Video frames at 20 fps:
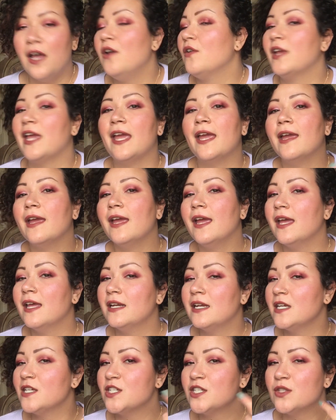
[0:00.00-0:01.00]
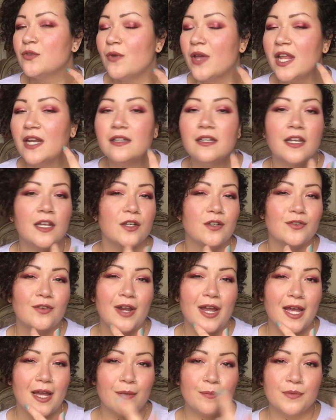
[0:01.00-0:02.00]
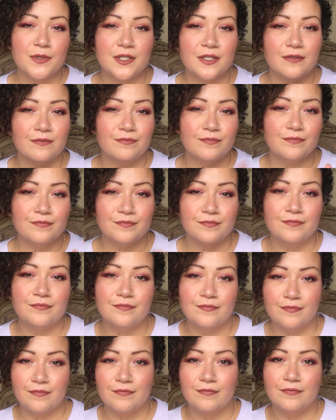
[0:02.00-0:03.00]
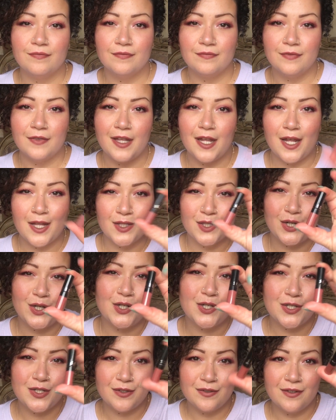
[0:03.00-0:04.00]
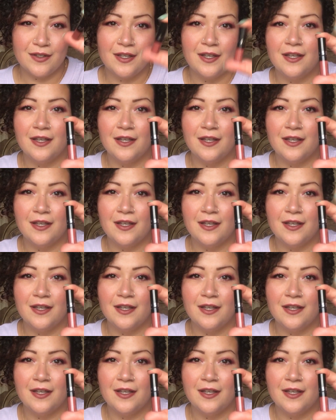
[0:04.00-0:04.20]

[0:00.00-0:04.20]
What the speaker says: Okay, and I just went and grabbed a little,